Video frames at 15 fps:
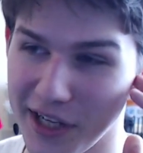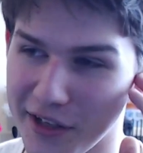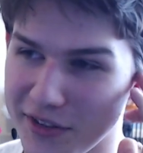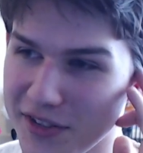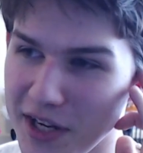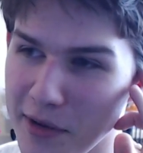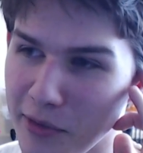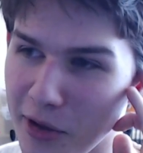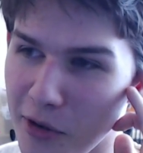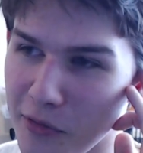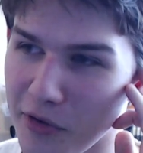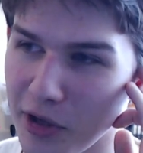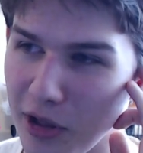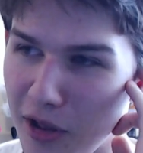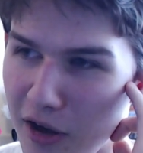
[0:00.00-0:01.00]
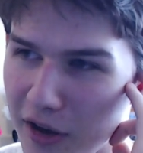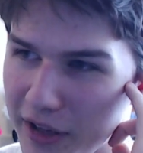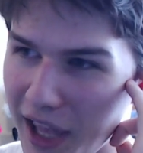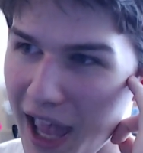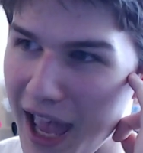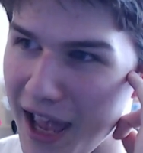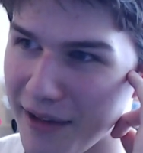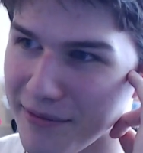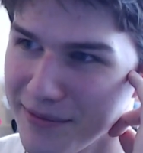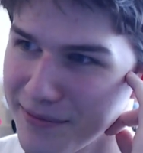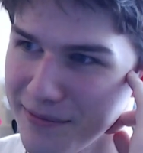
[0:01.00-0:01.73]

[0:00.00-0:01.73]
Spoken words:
unstable overclock at